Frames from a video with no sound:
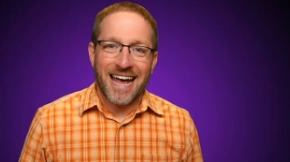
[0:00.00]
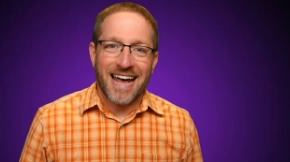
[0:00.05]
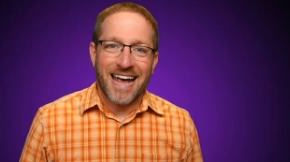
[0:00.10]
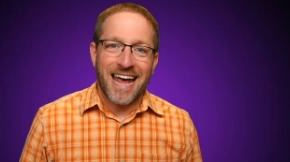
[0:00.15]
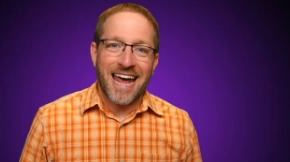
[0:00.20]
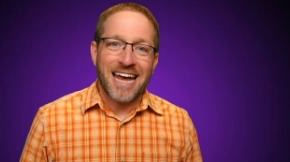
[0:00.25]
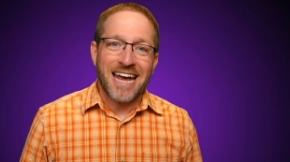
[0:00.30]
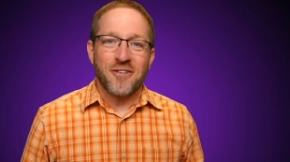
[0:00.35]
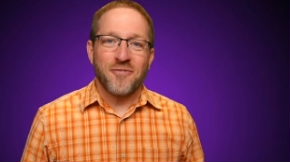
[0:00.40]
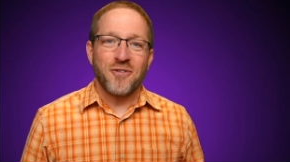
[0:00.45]

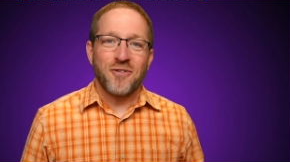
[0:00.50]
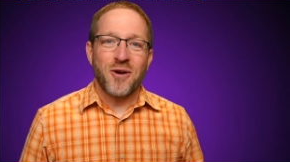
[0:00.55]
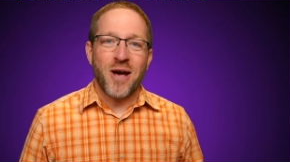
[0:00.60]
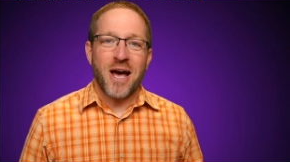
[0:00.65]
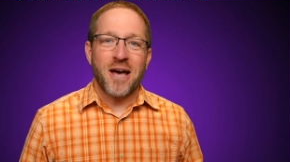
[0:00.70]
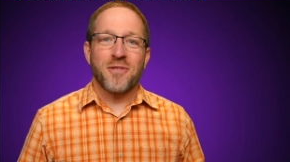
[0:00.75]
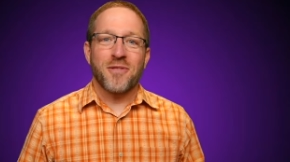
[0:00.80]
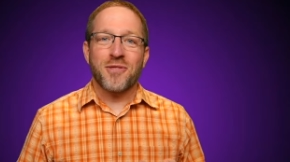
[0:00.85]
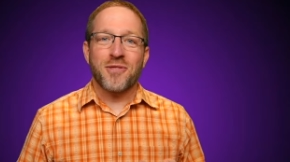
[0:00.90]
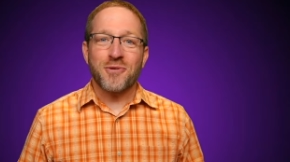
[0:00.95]
And if you
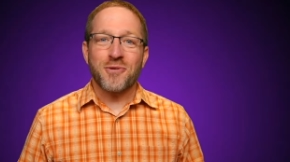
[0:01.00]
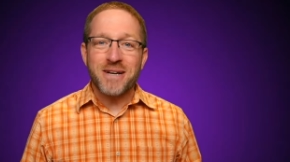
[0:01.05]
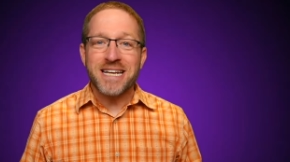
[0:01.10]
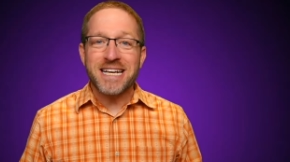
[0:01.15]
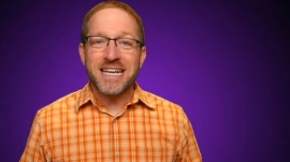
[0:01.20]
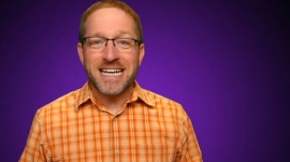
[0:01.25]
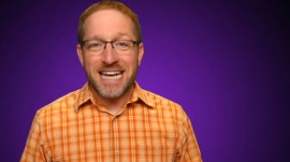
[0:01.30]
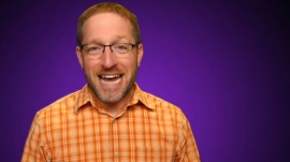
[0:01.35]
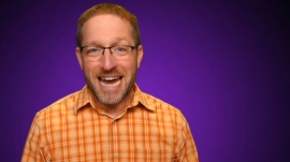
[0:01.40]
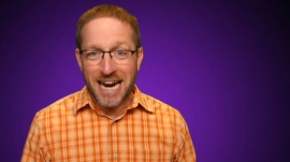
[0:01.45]
had three
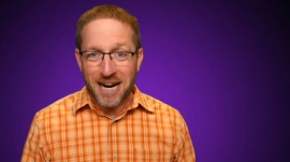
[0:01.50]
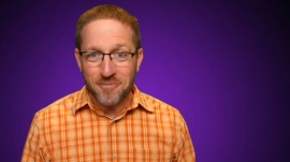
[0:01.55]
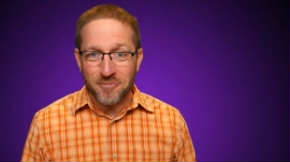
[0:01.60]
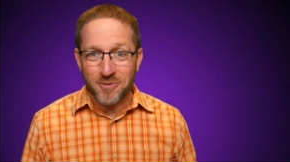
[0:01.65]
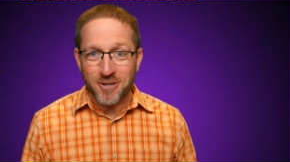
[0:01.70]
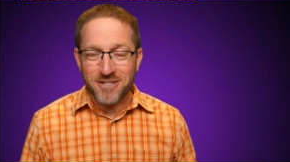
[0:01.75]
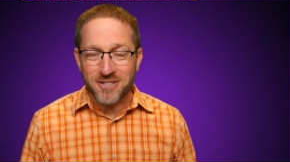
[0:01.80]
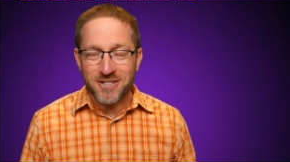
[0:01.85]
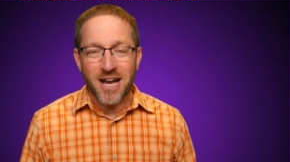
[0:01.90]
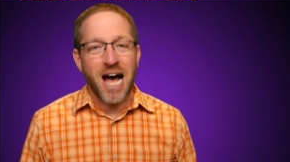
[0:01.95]
cameras,